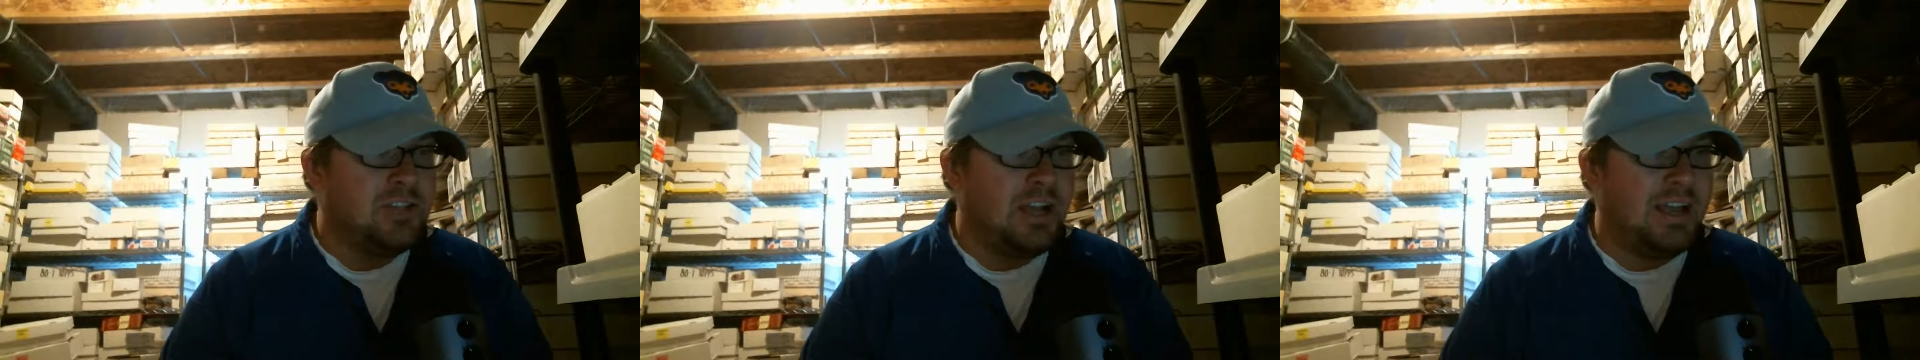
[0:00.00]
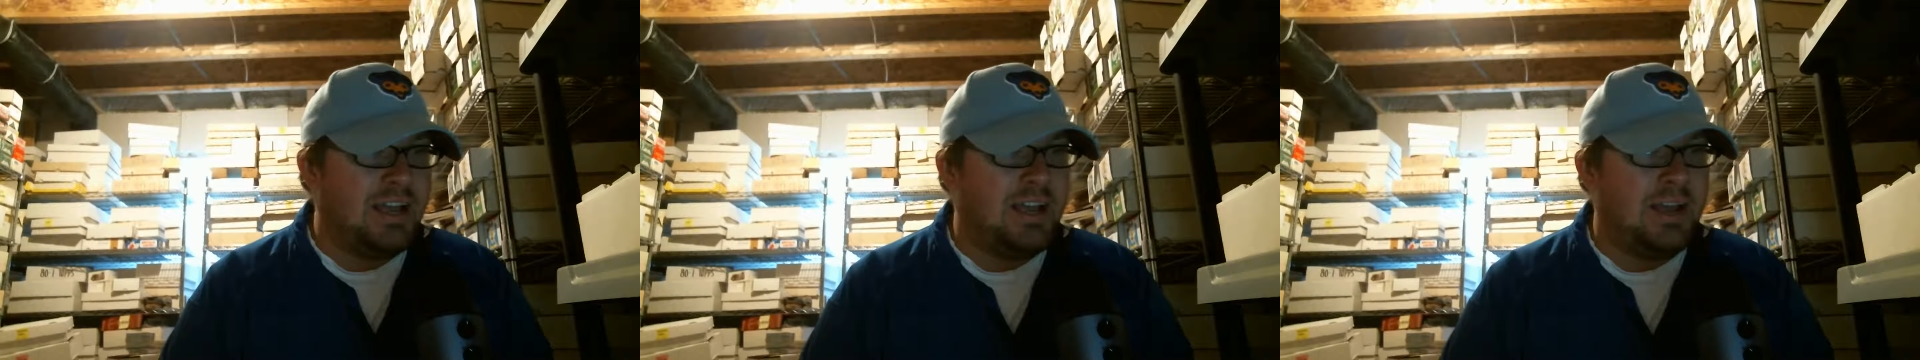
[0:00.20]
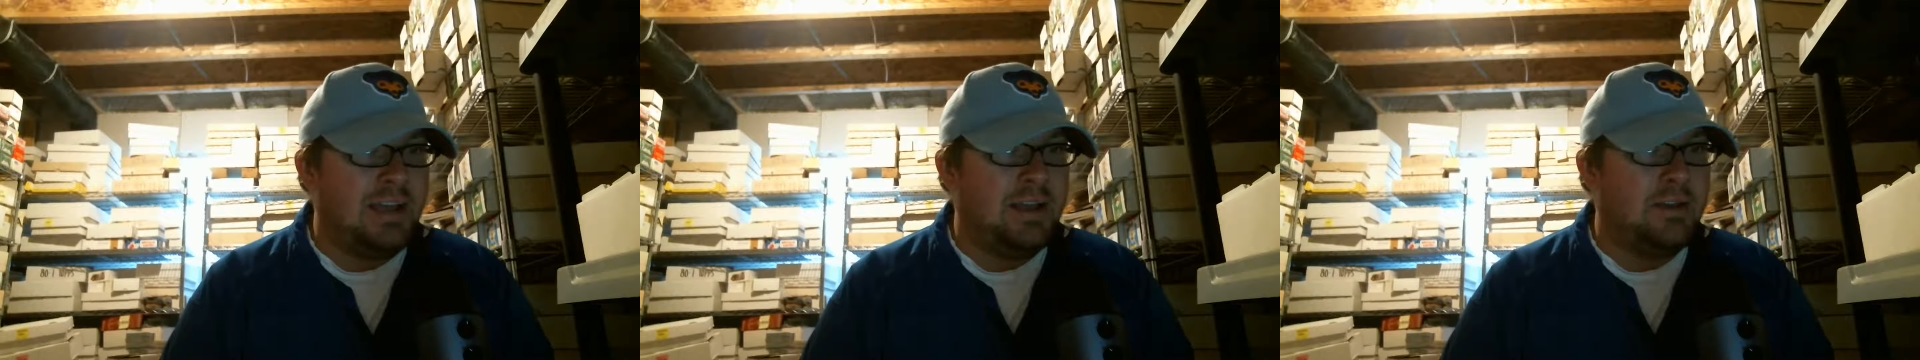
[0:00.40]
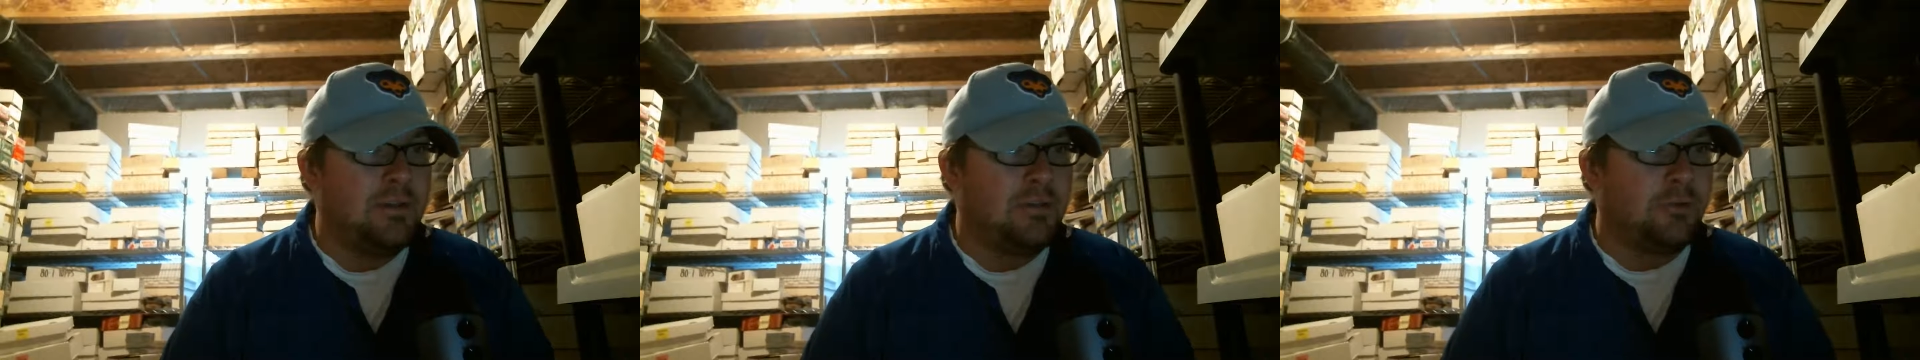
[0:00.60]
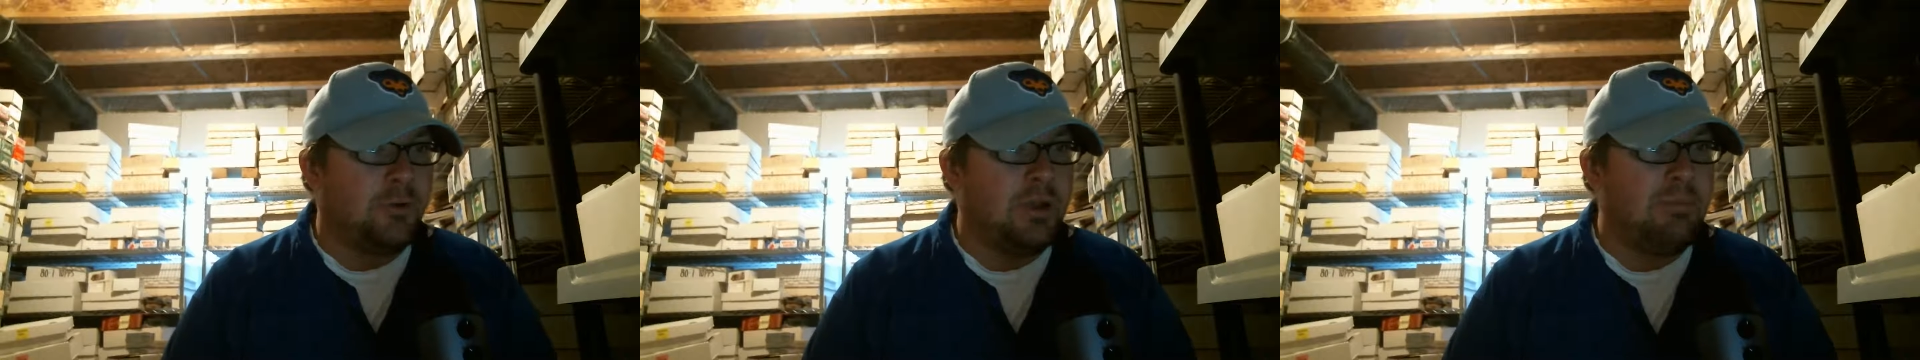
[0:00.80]
I had
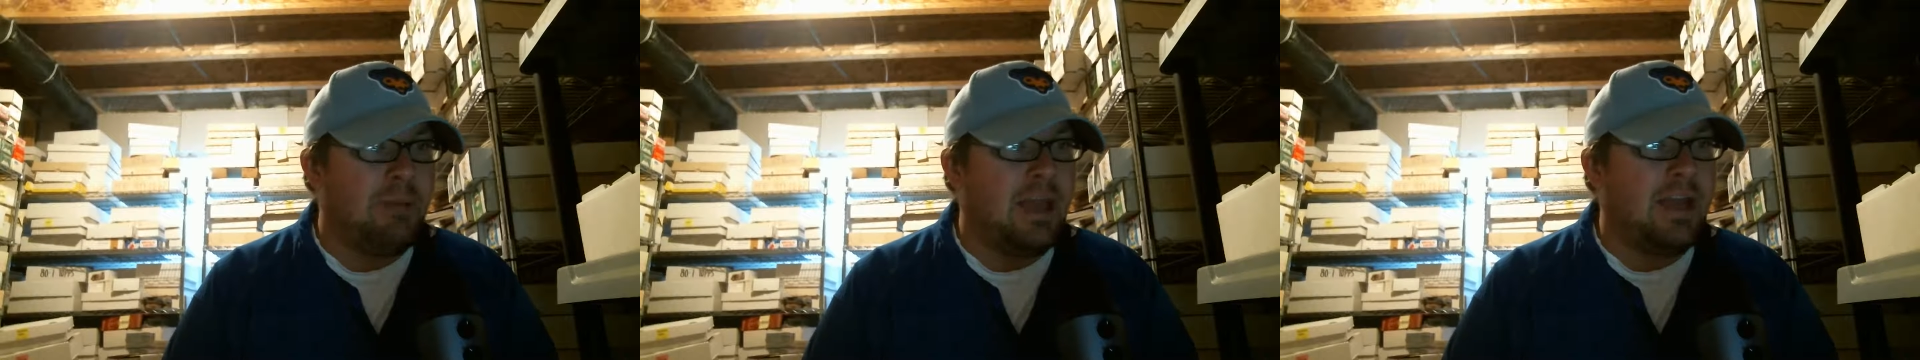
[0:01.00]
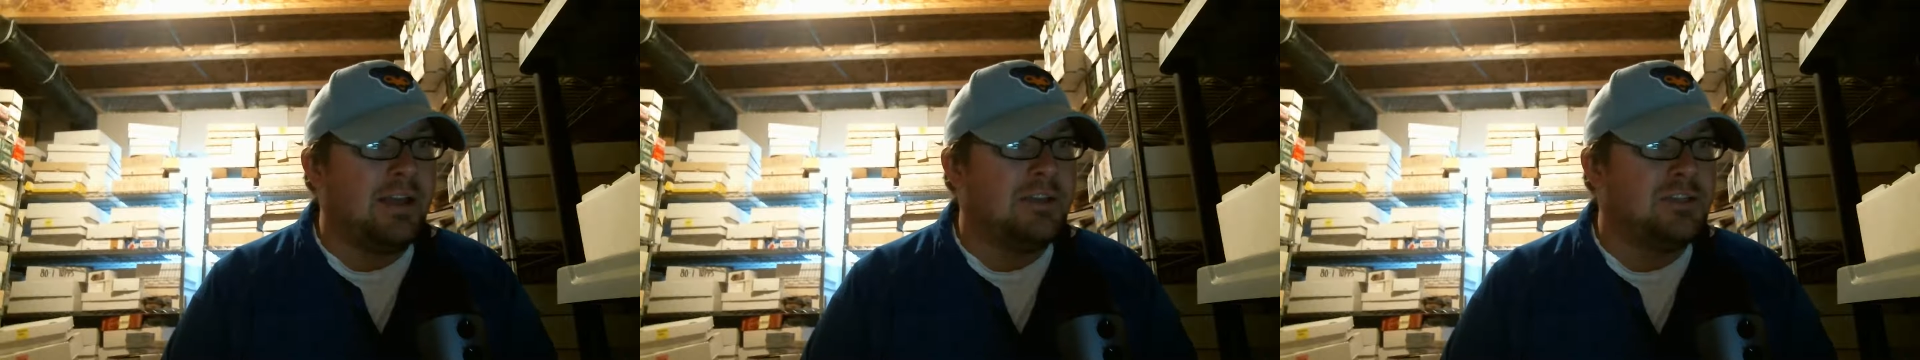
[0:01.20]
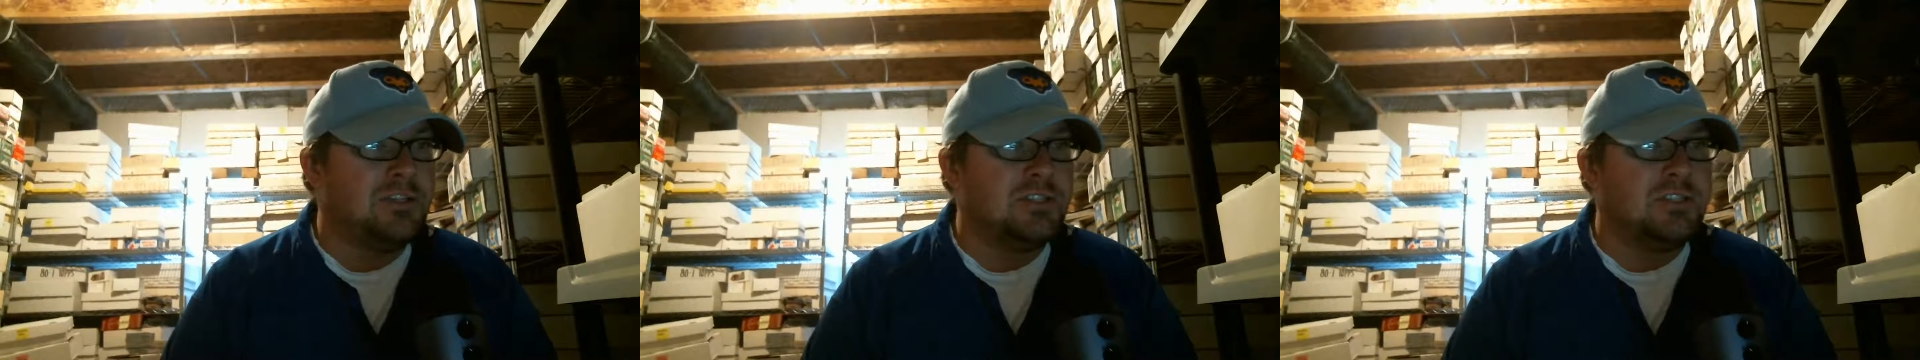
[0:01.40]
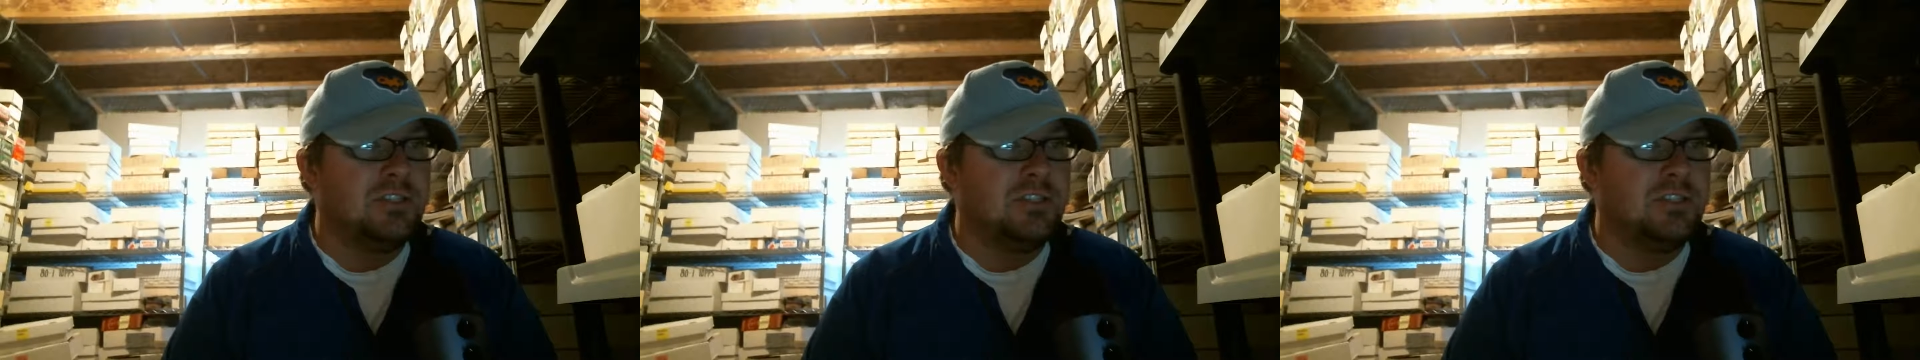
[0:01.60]
3 packages